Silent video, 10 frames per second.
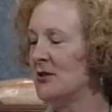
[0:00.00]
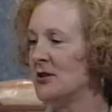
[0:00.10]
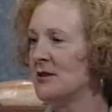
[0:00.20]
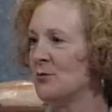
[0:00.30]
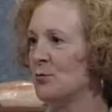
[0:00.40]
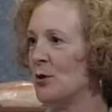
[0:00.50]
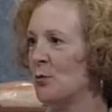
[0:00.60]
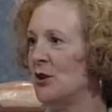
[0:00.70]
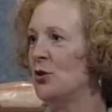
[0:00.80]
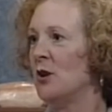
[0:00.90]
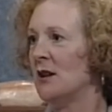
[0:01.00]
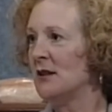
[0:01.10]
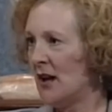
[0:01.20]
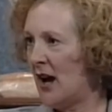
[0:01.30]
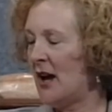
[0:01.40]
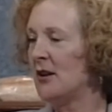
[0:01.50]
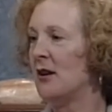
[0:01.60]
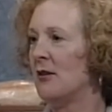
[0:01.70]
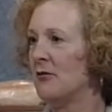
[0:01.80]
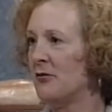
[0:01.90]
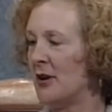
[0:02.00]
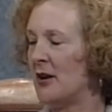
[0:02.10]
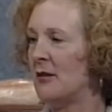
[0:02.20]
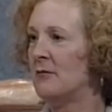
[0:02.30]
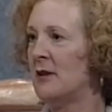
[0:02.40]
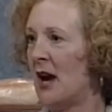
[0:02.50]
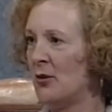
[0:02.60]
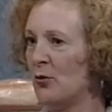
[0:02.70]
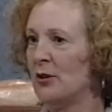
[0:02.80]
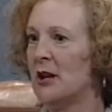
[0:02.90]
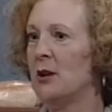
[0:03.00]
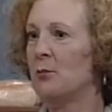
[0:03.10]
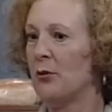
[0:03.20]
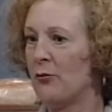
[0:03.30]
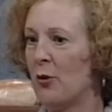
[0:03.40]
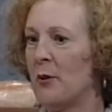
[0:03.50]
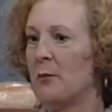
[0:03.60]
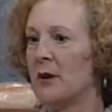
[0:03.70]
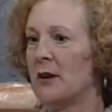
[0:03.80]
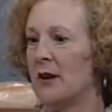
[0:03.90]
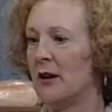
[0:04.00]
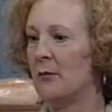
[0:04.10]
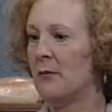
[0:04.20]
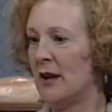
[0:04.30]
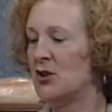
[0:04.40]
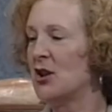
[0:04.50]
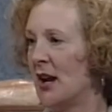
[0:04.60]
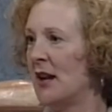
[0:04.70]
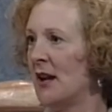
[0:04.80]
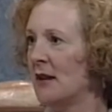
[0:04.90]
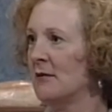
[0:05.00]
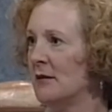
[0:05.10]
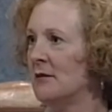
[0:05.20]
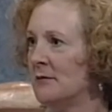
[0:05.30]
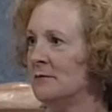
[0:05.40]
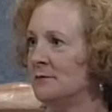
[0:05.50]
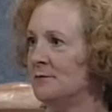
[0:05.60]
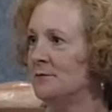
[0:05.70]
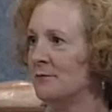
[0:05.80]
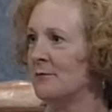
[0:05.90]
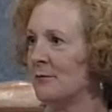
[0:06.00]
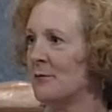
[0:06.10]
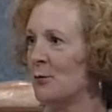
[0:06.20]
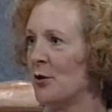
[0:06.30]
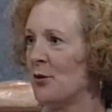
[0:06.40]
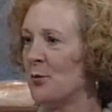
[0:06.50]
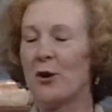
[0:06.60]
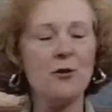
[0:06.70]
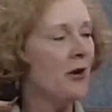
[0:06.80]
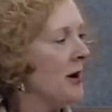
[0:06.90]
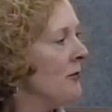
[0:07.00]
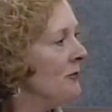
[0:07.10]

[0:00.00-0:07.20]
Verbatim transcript: Just we do a lot of uh, not only performing but um, educating with the program.